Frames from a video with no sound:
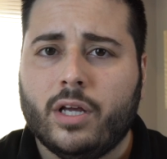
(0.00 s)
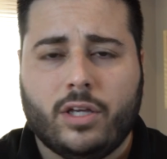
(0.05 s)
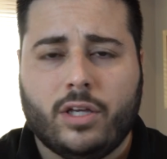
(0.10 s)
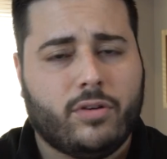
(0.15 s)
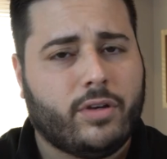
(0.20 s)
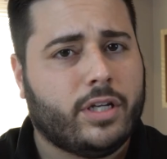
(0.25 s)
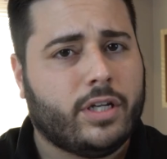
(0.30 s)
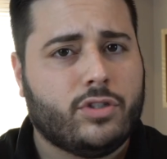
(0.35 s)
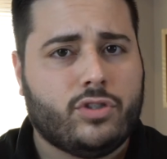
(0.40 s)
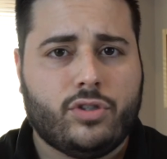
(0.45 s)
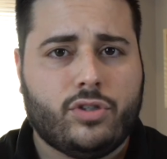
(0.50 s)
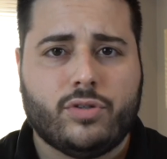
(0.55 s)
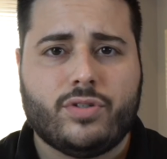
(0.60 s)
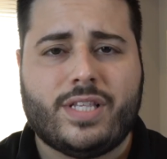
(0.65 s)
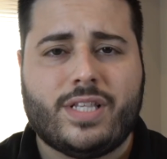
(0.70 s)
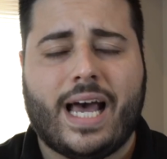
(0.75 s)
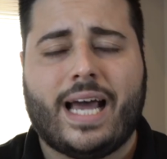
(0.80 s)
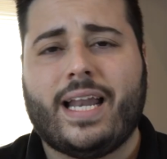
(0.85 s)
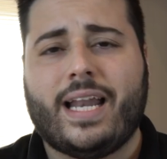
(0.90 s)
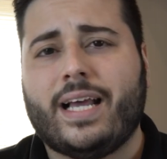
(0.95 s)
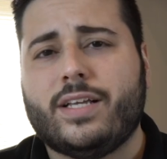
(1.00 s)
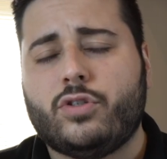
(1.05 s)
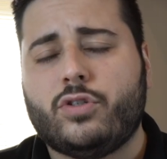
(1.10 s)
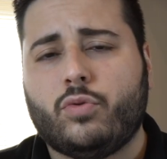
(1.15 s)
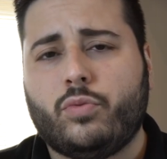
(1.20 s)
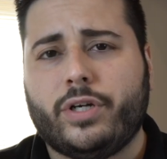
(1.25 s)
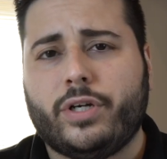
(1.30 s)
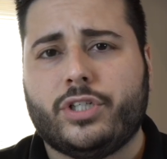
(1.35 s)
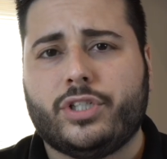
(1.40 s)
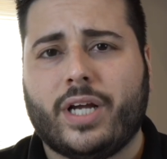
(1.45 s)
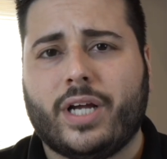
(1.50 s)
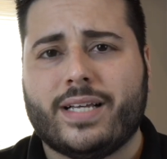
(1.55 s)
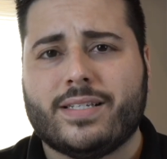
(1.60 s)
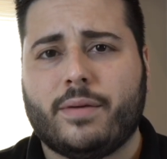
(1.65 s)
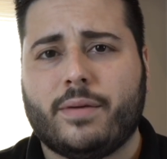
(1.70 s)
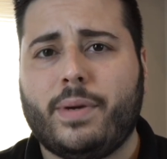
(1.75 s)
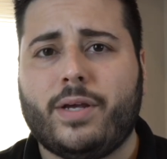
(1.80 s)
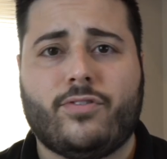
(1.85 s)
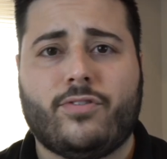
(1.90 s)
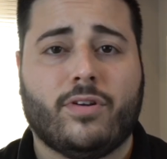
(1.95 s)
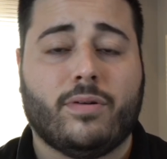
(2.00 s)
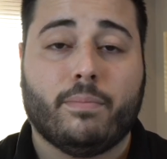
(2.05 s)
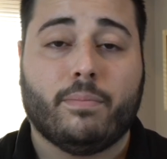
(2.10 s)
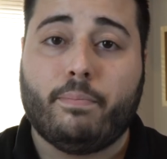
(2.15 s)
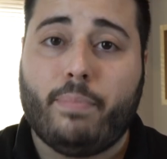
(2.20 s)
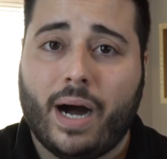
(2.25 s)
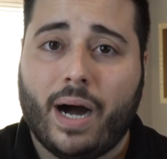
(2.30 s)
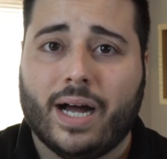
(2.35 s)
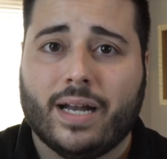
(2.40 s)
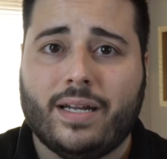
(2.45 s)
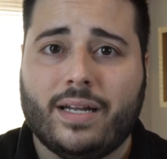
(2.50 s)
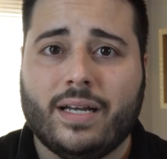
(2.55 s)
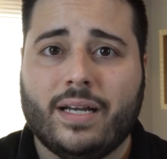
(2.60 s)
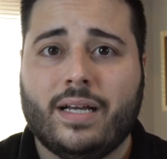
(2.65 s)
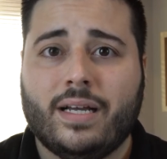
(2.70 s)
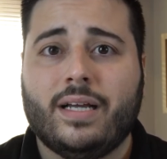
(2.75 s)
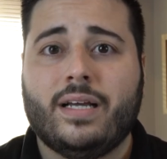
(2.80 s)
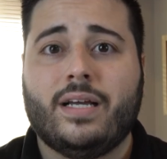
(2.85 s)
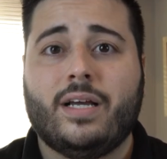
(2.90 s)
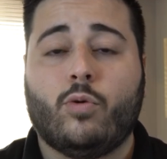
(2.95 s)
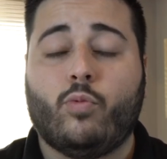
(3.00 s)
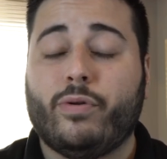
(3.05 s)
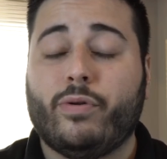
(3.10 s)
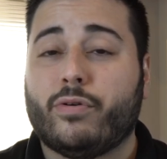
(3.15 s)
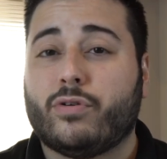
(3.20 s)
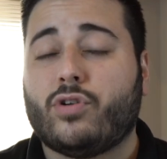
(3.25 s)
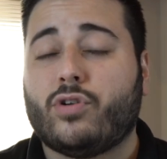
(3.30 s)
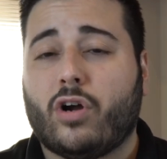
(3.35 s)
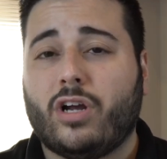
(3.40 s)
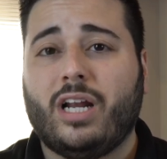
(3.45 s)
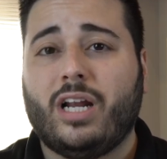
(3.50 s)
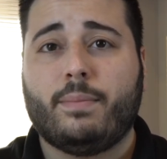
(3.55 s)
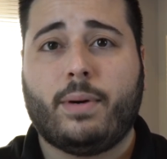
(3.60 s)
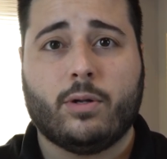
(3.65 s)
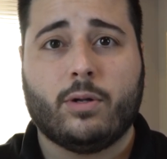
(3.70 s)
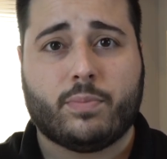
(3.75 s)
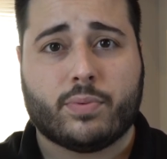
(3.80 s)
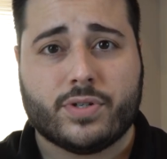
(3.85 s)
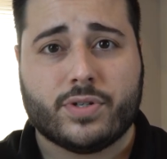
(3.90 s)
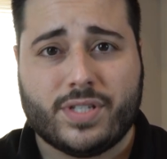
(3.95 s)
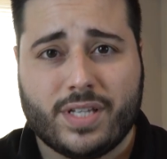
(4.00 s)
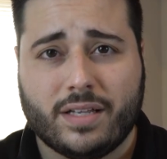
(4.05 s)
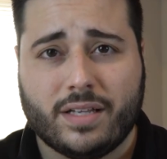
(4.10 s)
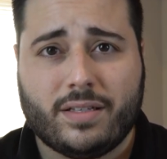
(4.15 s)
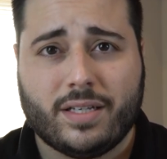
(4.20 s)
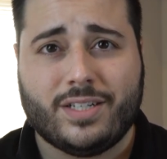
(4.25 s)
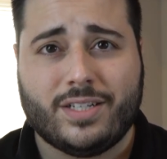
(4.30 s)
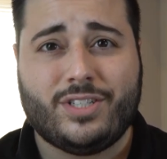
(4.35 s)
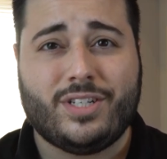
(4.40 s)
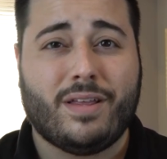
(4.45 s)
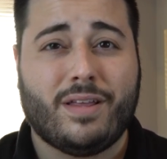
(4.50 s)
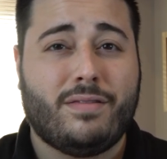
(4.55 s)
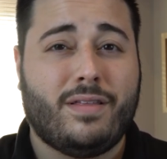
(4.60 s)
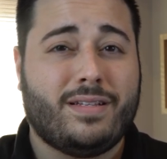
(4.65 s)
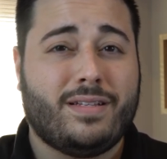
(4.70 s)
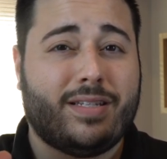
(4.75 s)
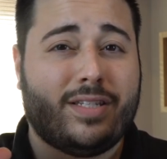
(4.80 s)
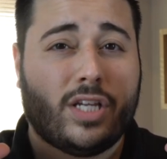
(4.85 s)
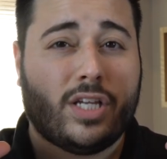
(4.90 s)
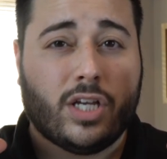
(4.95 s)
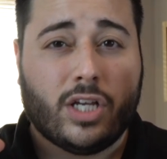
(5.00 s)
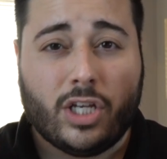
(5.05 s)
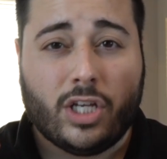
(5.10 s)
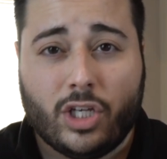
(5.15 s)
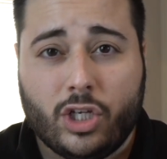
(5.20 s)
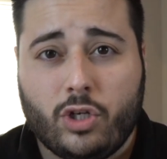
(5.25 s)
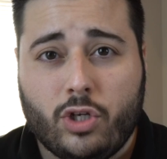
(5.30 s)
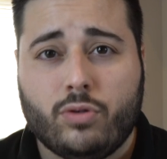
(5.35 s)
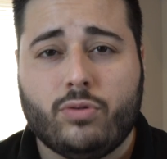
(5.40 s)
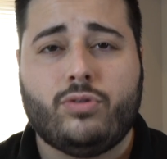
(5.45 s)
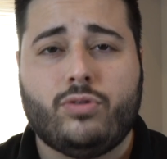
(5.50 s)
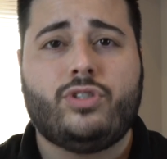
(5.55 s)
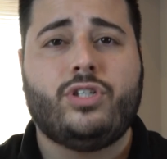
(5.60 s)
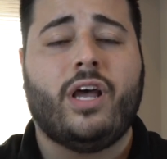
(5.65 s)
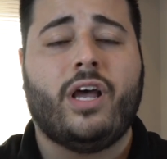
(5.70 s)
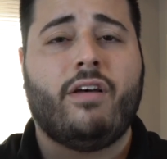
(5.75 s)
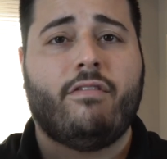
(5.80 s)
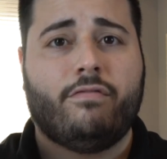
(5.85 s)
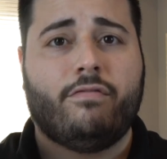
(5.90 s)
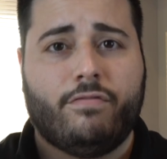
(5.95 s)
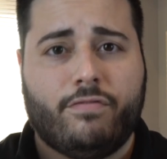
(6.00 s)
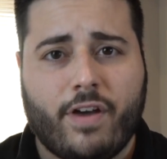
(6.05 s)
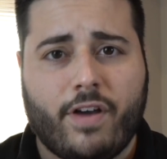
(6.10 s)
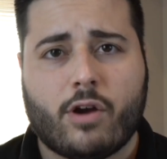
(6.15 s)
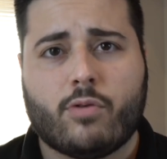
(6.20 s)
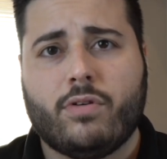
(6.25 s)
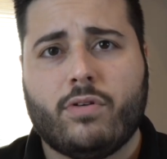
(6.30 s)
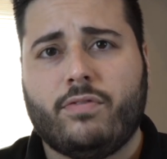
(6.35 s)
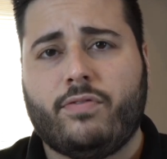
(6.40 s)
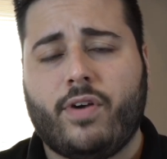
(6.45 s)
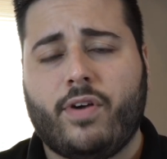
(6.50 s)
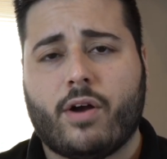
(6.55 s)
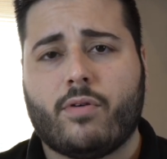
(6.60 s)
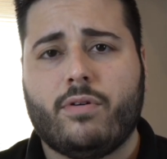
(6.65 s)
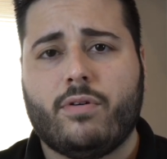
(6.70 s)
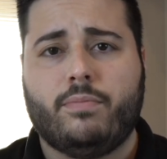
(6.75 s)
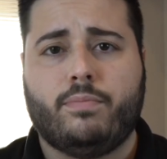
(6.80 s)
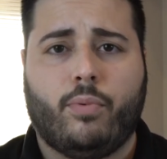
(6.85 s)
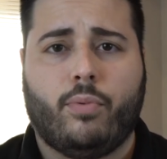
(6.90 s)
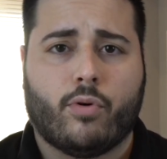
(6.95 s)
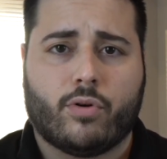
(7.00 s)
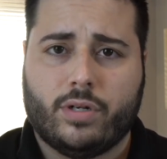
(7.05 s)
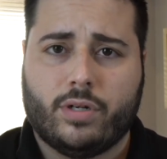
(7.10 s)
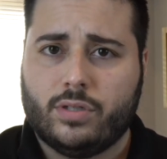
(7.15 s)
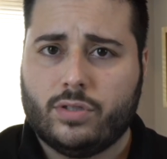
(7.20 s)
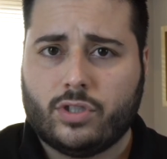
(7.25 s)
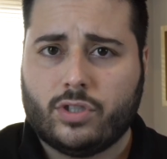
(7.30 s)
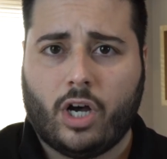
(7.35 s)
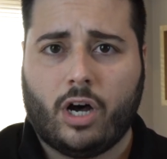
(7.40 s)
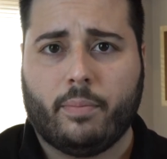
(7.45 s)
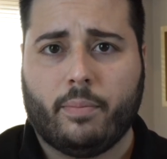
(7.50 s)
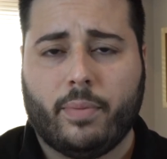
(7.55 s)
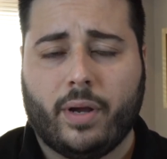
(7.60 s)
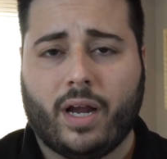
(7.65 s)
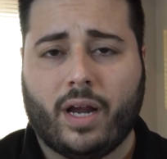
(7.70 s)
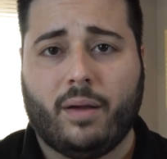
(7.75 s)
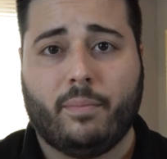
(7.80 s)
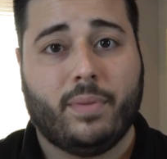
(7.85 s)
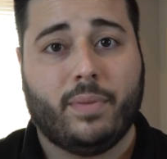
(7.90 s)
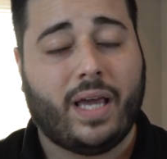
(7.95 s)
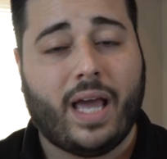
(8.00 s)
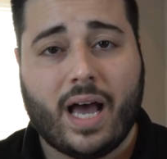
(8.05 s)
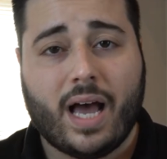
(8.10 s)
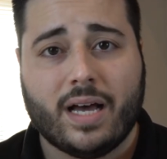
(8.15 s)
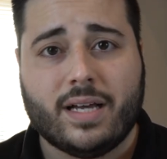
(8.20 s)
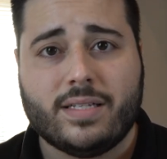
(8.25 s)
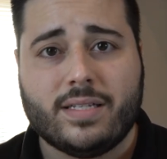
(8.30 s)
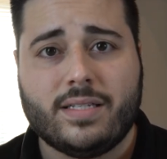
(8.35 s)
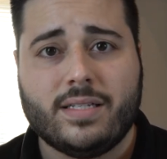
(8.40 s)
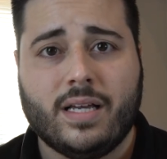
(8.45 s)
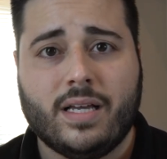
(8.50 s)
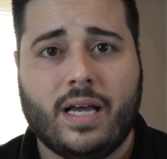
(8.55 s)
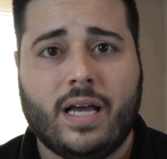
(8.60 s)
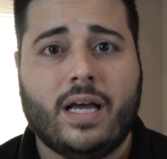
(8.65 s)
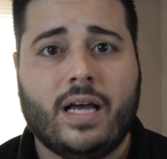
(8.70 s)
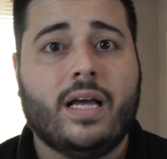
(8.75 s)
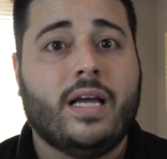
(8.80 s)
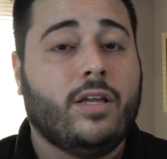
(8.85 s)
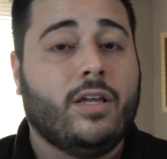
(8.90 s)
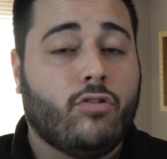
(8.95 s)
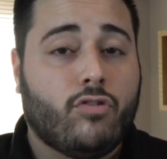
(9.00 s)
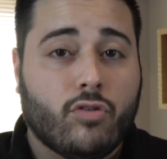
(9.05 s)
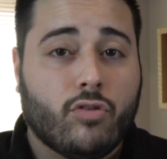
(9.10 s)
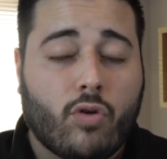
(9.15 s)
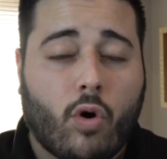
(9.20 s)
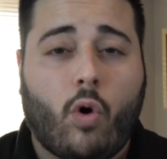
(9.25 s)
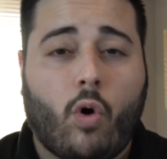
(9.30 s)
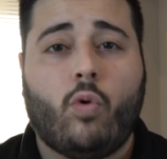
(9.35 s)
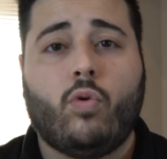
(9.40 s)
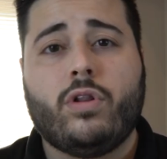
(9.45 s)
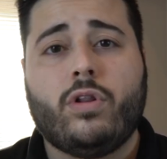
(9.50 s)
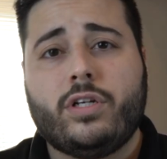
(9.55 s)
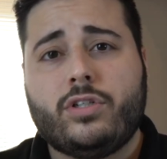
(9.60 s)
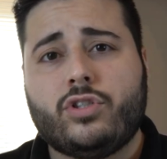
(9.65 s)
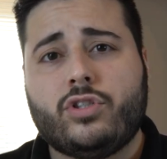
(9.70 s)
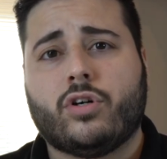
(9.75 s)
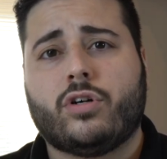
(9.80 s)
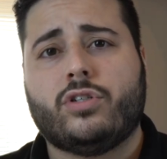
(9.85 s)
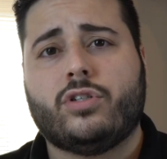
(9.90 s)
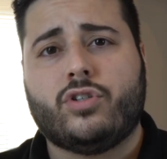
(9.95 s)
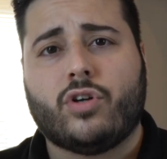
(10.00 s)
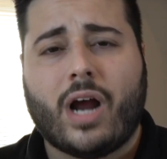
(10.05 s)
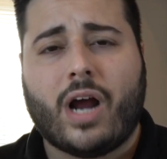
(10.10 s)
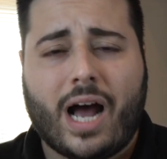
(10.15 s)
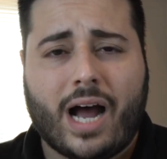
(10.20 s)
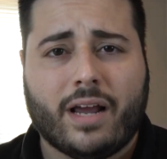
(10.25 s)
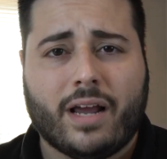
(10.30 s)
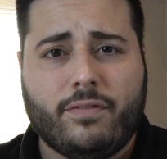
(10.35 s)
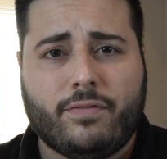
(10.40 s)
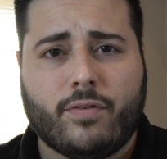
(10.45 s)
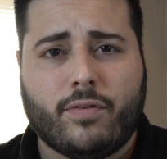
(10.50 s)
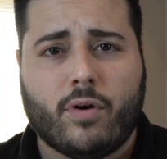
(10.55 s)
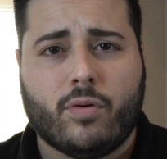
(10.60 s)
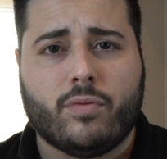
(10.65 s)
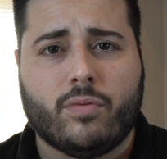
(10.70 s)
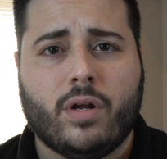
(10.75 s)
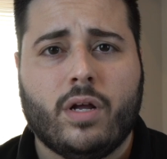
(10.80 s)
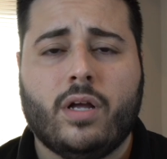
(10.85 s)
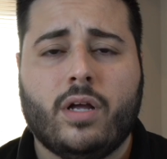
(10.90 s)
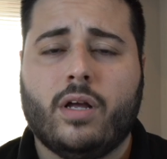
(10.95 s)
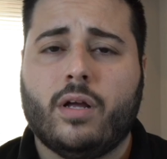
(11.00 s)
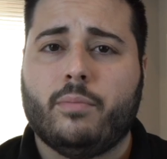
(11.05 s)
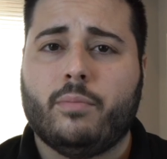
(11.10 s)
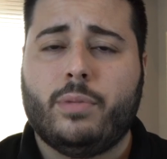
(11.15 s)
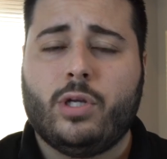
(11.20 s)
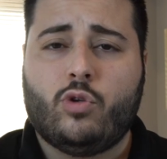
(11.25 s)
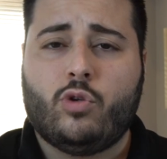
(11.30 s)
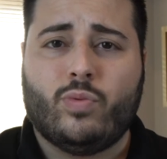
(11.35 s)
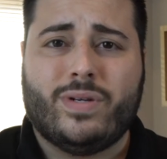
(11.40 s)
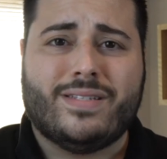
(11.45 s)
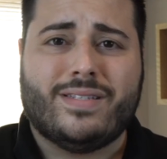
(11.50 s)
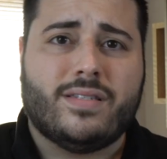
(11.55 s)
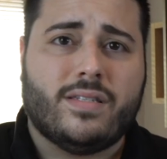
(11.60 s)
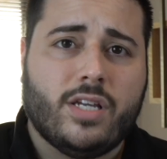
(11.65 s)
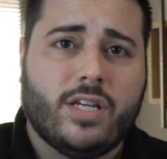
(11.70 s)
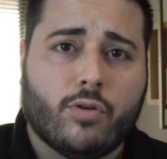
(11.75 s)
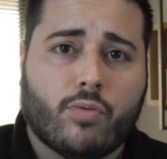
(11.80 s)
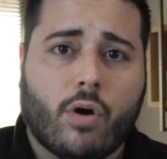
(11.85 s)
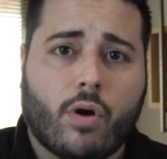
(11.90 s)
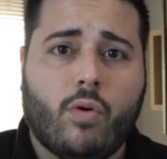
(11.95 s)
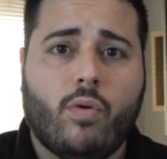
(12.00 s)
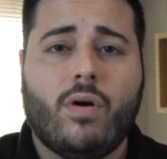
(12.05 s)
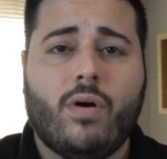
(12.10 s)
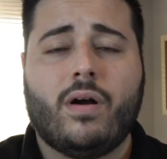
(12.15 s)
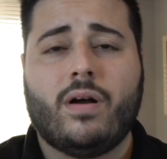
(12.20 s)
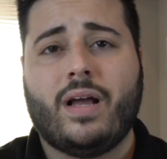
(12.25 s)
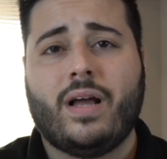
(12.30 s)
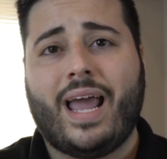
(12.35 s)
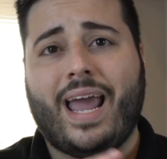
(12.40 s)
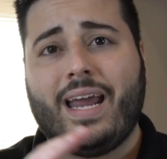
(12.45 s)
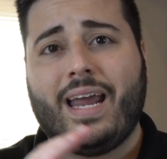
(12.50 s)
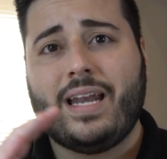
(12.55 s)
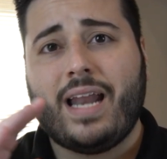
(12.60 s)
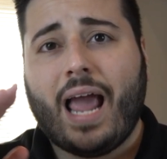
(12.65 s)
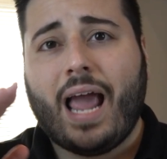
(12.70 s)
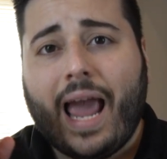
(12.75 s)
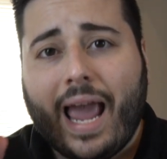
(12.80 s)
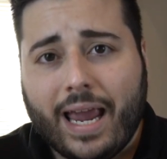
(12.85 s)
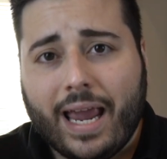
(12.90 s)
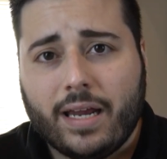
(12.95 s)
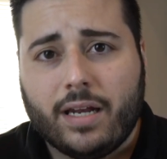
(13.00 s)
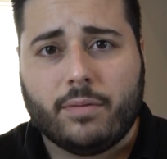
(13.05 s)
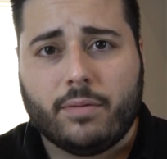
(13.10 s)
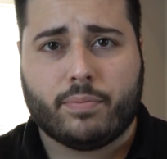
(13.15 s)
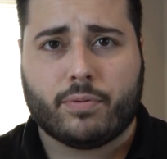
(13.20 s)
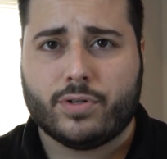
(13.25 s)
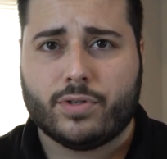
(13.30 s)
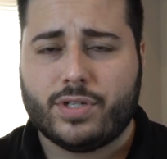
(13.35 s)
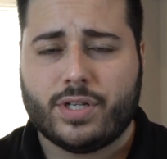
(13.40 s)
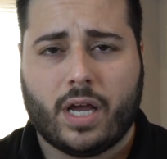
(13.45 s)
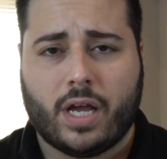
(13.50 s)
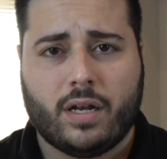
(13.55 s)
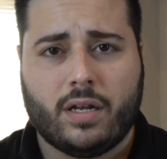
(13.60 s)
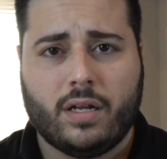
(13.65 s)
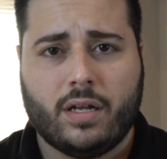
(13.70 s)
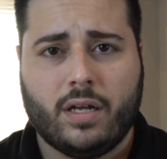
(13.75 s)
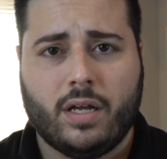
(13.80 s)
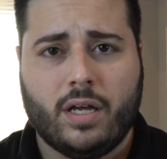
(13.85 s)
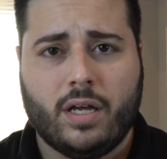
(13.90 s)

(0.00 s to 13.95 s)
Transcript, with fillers: You can choose that as you wish, as I mentioned, but when you're talking about percentage, this is a huge, very, very important topic because you should only charge your iPhone between 0 and 80%.